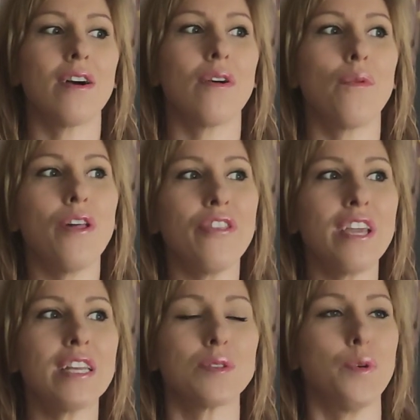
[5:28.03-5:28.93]
one
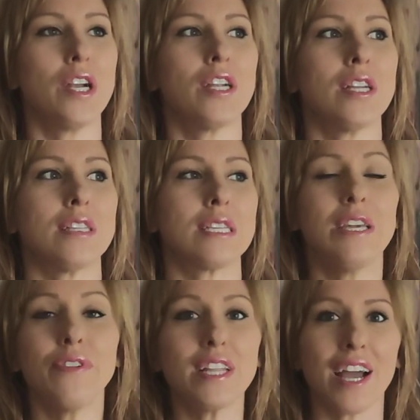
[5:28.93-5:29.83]
thing is weird is
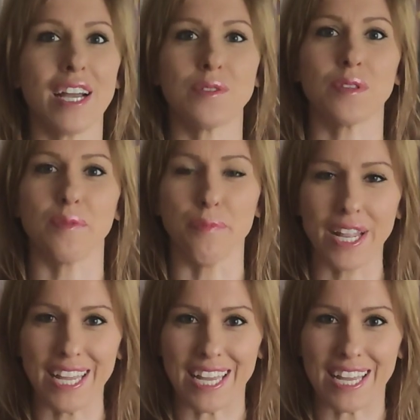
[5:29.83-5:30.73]
even guys with
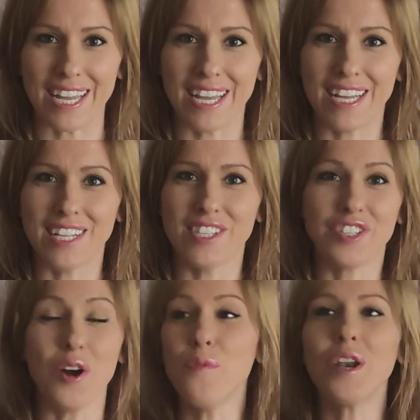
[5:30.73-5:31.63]
money
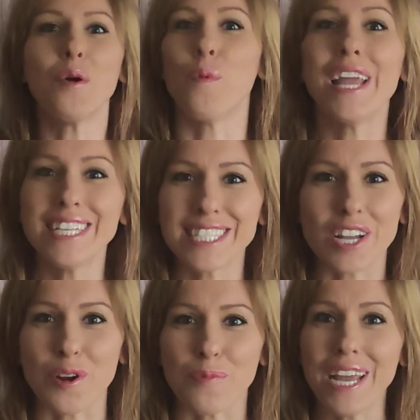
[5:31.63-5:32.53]
don't want to waste
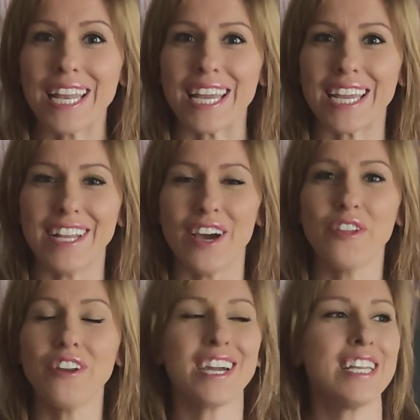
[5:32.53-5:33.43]
their money,
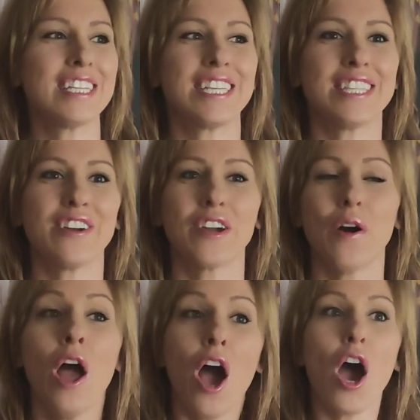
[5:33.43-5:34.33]
They're not going to sit there and
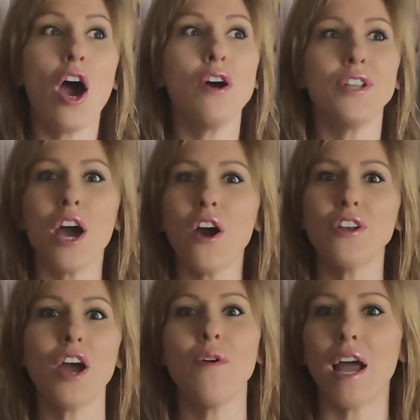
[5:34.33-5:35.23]
go, oh, no,
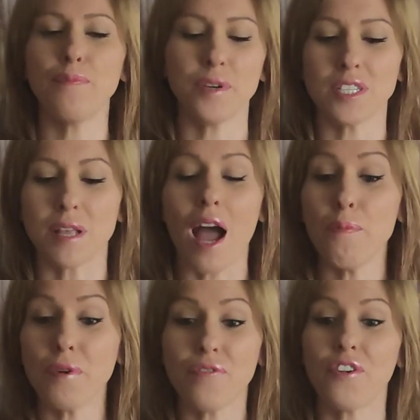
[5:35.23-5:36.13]
I
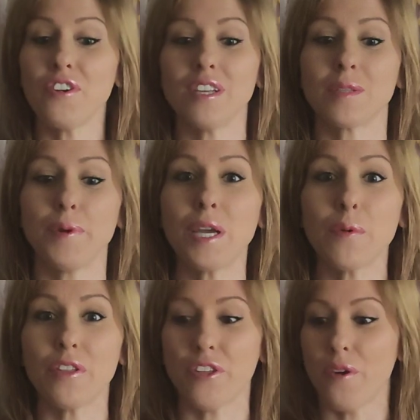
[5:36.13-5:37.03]
prefer to speak
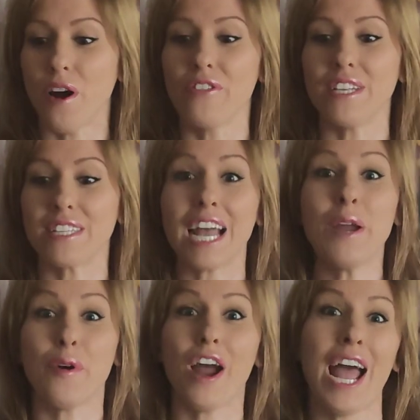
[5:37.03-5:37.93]
with you on this
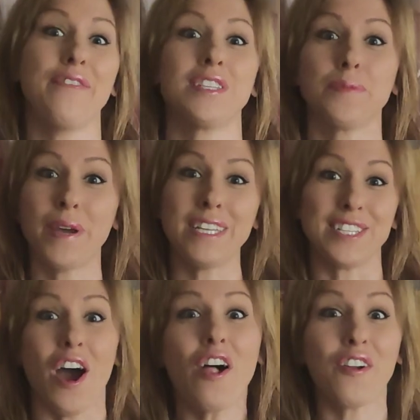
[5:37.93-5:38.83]
site where I have to spend $1
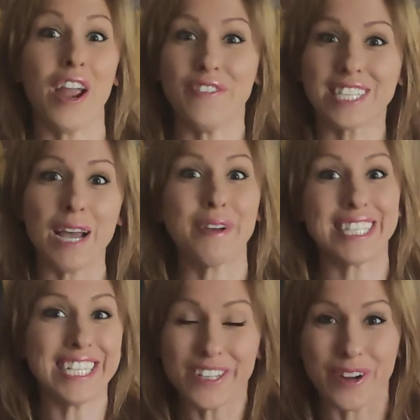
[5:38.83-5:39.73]
every time I
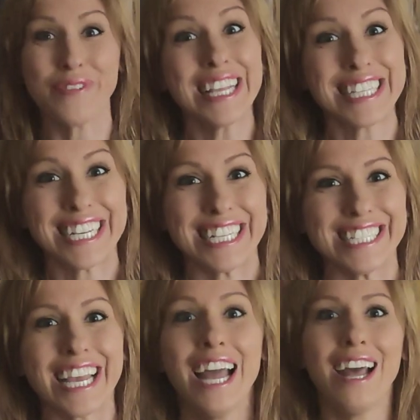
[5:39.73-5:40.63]
send you a
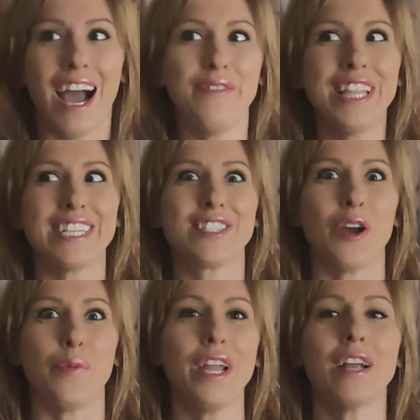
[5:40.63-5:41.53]
message. I mean, that's
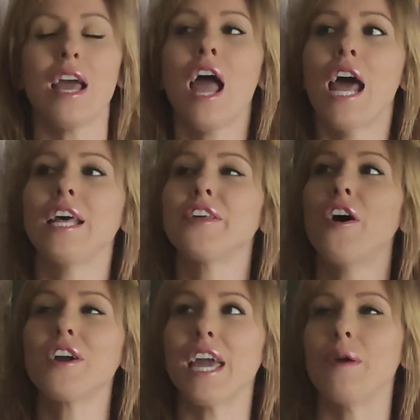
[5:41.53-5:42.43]
so weird. And I
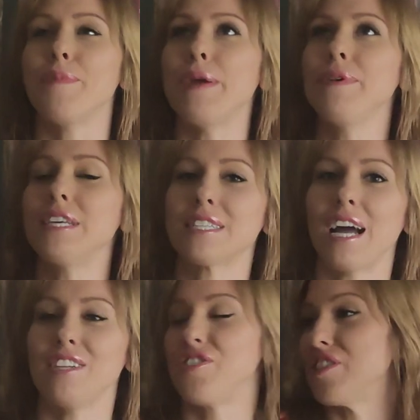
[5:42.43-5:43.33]
thought, okay, maybe this
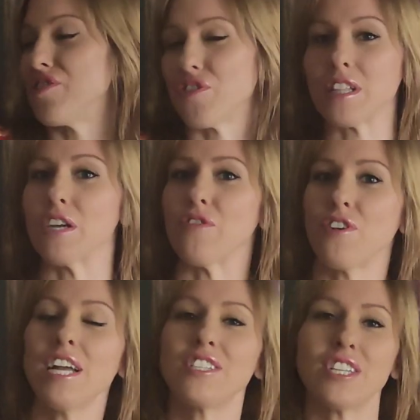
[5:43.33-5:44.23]
guy's just really
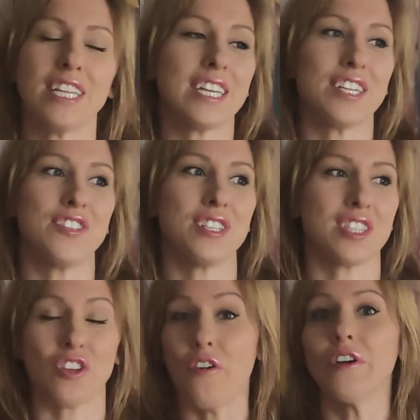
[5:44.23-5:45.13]
rich and he can
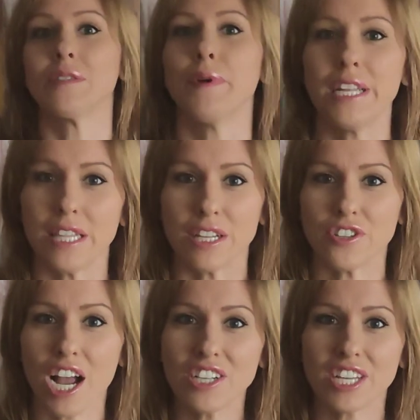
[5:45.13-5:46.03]
just throw his money in the
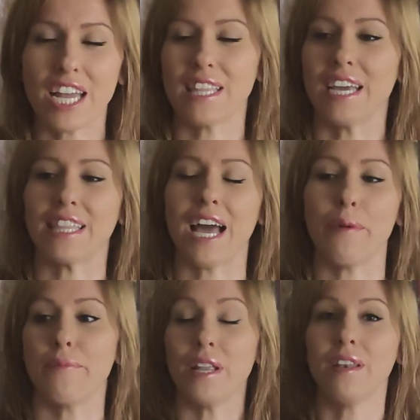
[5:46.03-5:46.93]
trash can like
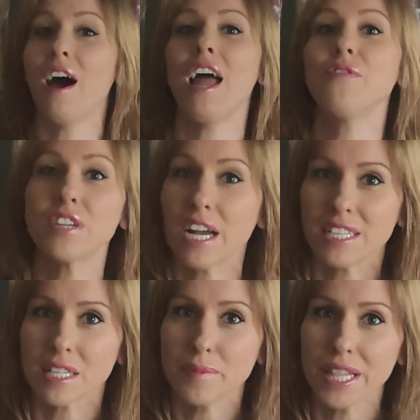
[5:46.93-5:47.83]
that, but not every
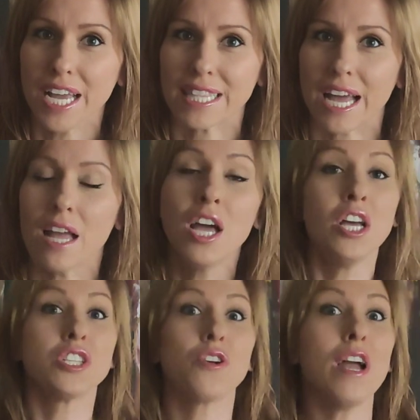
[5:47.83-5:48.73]
guy's going to be like that.
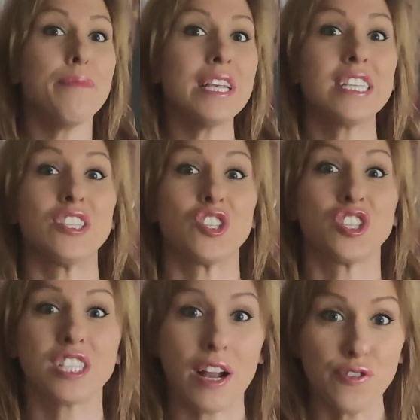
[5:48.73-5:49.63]
So I messaged
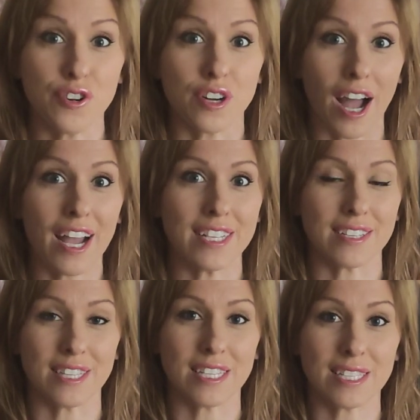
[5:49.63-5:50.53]
several guys
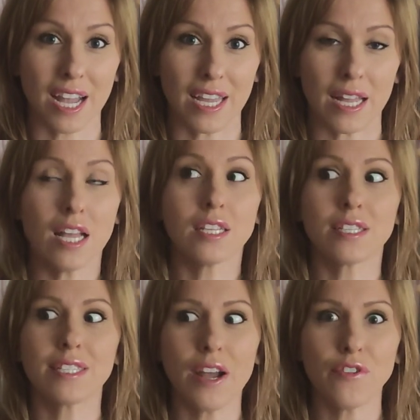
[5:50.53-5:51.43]
on this site,
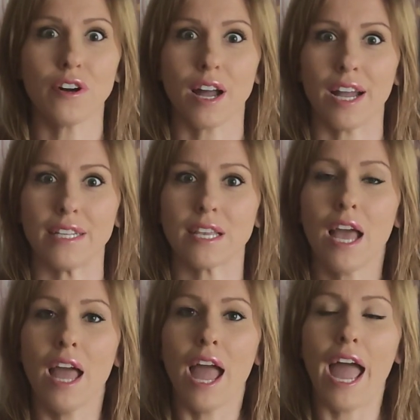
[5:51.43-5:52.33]
several guys,
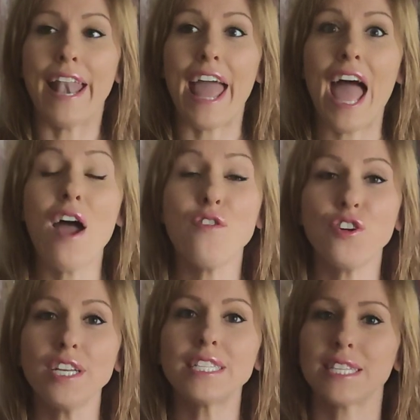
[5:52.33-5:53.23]
and
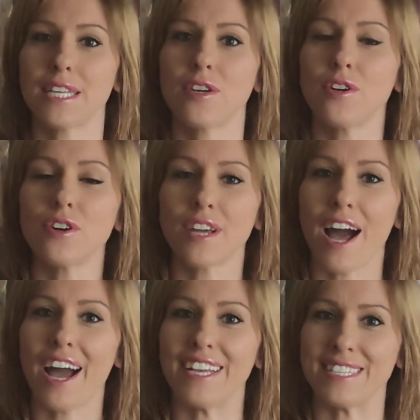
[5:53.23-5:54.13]
every single
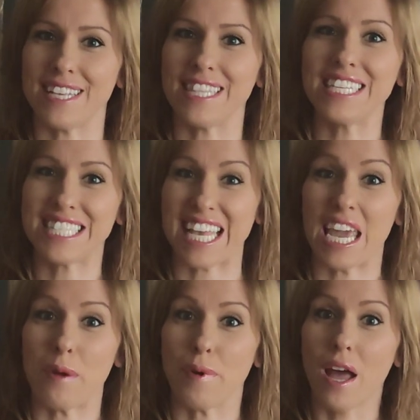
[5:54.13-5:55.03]
guy said the
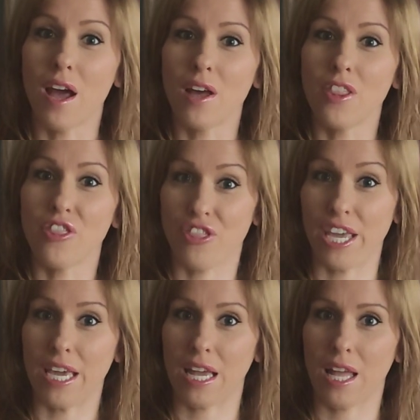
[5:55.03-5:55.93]
same
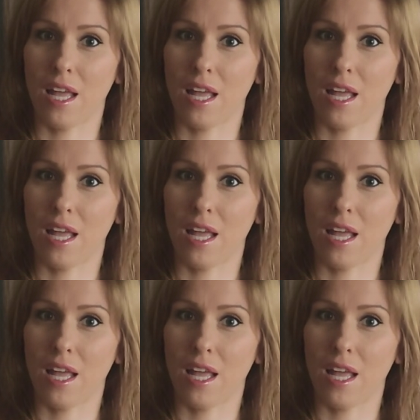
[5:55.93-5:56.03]
thing.